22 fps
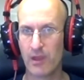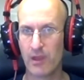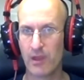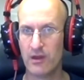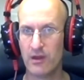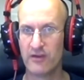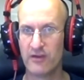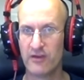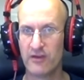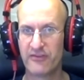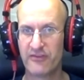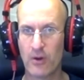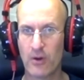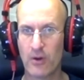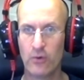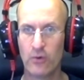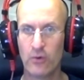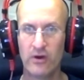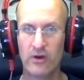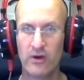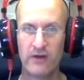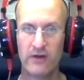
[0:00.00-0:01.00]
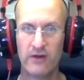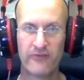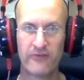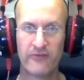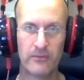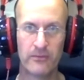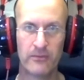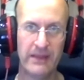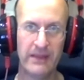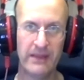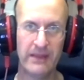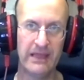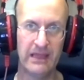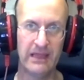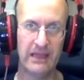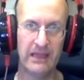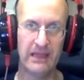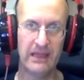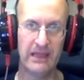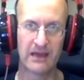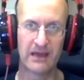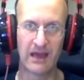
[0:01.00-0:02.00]
So for
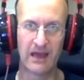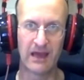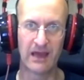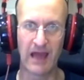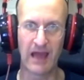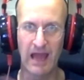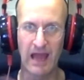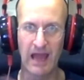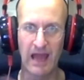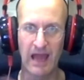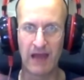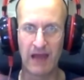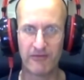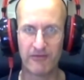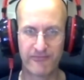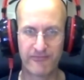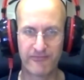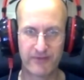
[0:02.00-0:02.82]
me, I'll